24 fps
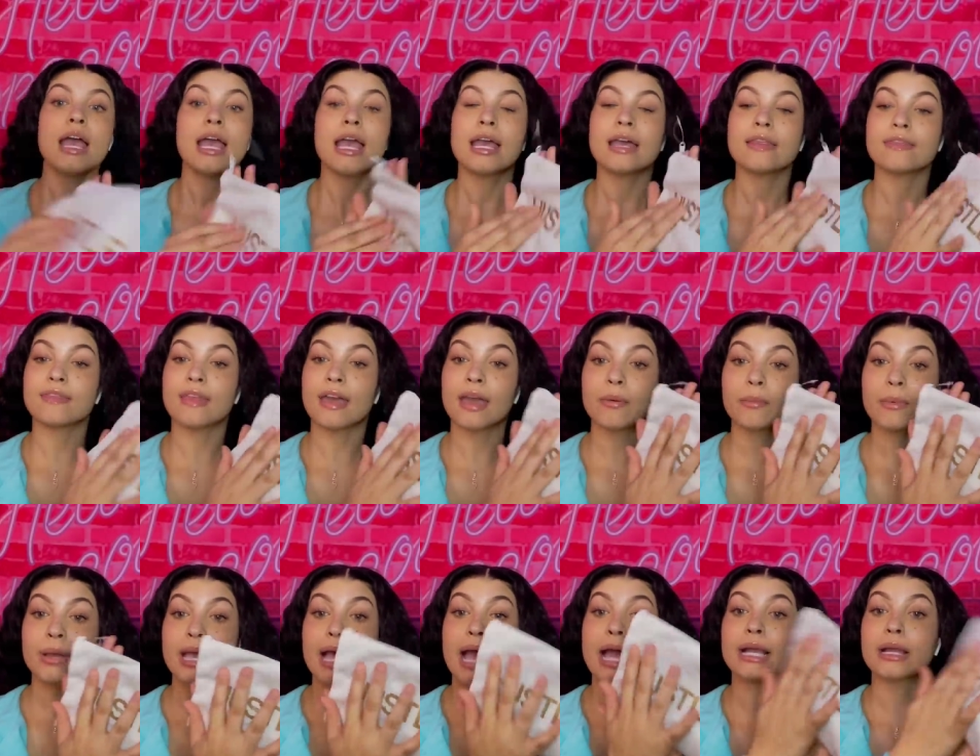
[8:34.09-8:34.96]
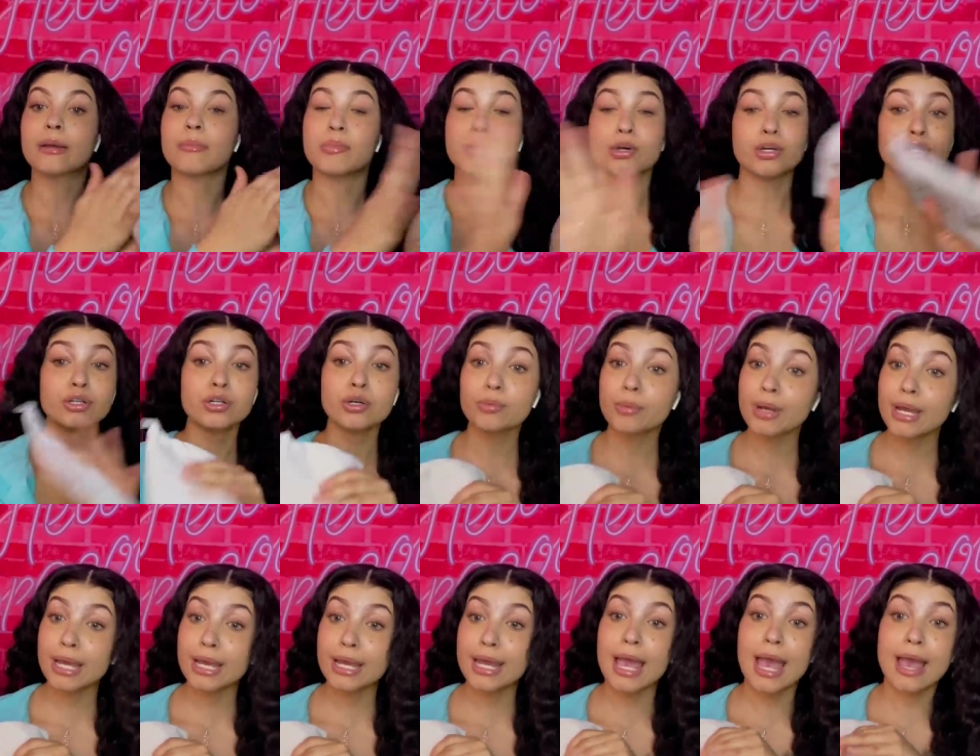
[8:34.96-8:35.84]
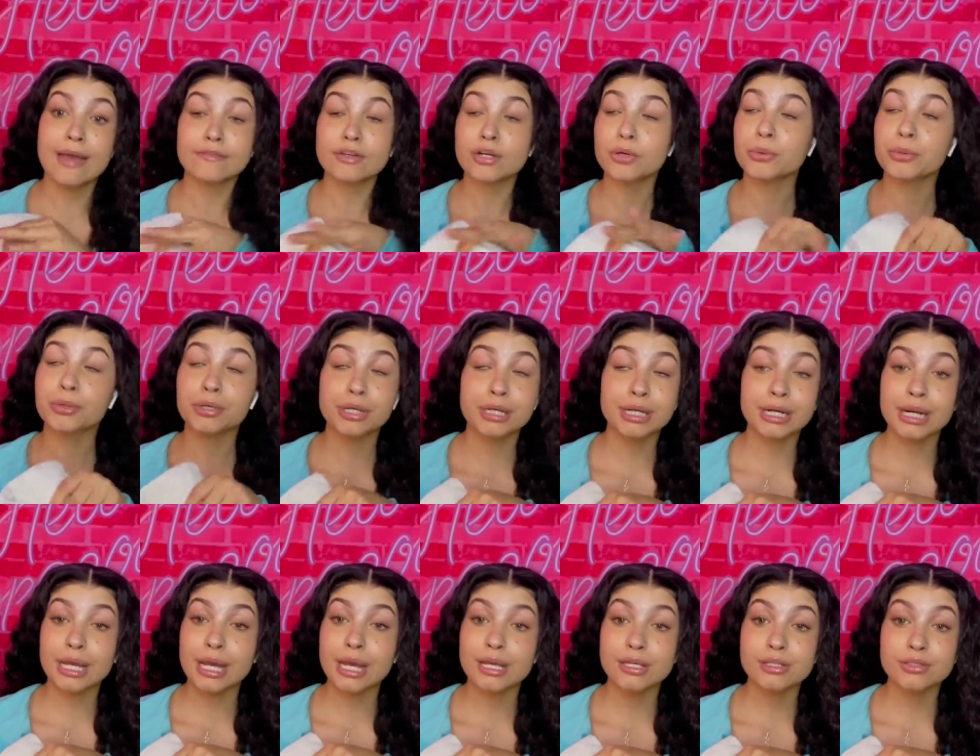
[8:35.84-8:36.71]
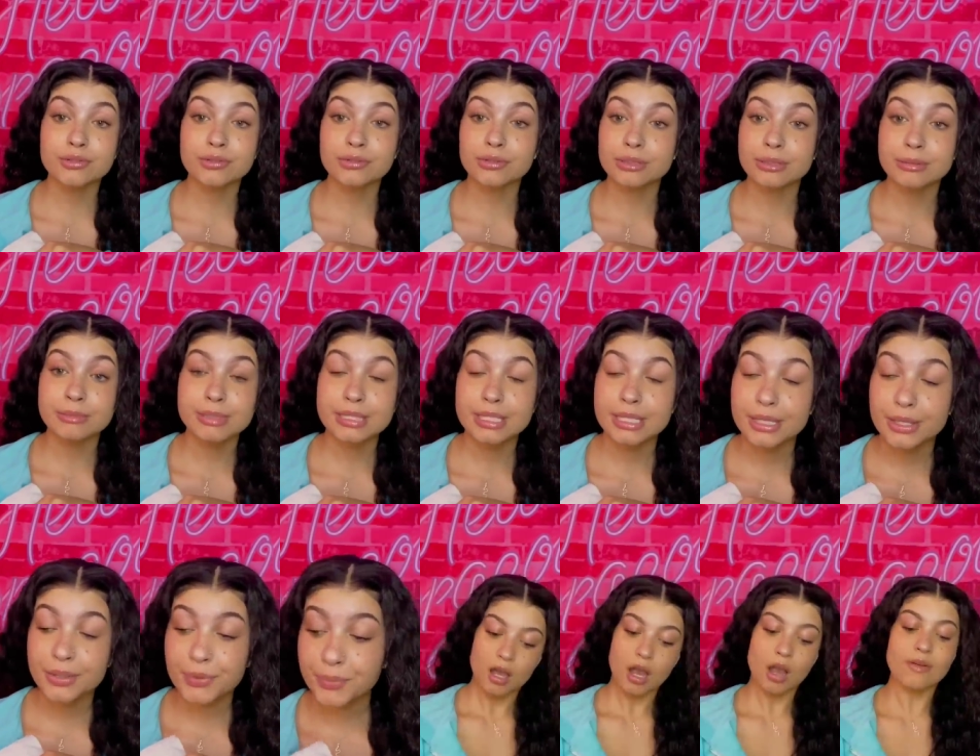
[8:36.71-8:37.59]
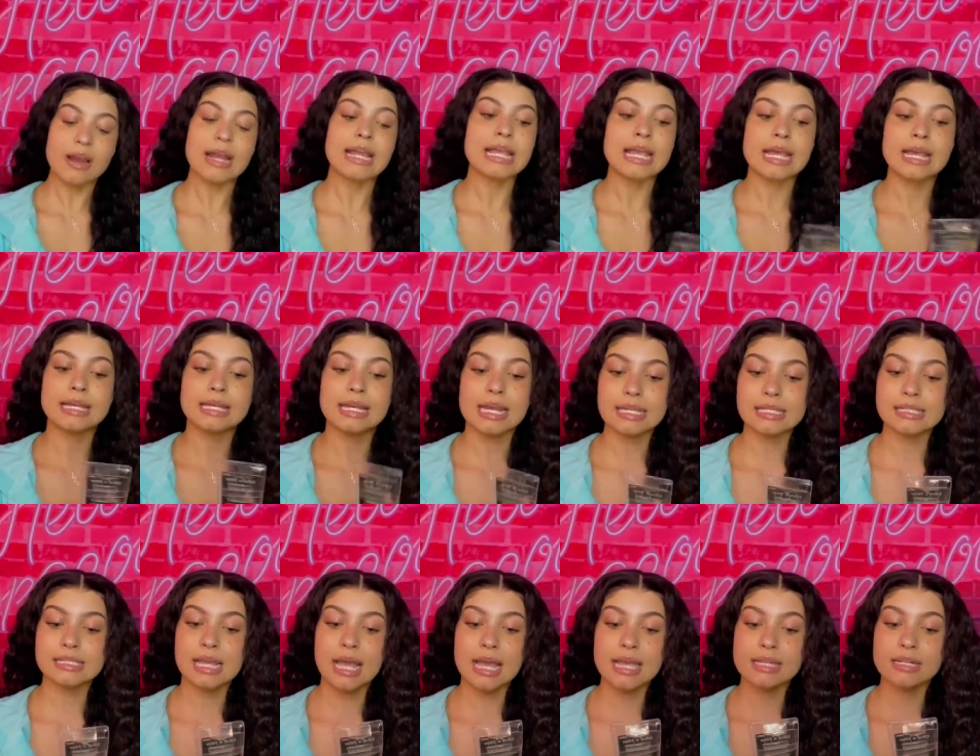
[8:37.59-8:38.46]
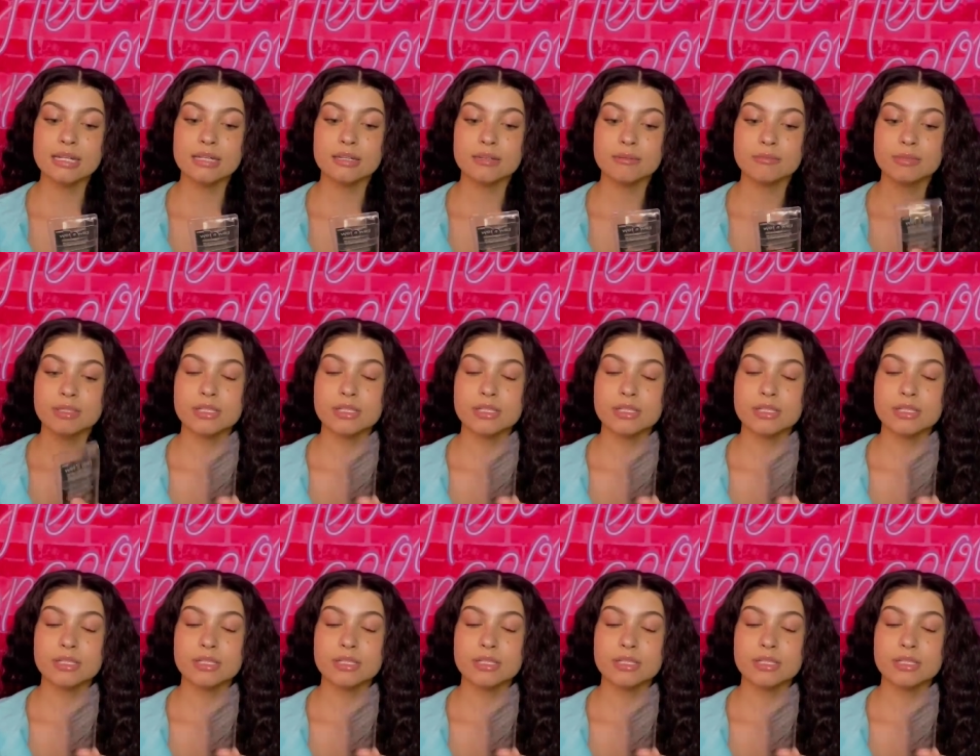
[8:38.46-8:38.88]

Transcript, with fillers: And that way I can put it away, have it organized, you know what I'm saying? All right, next items.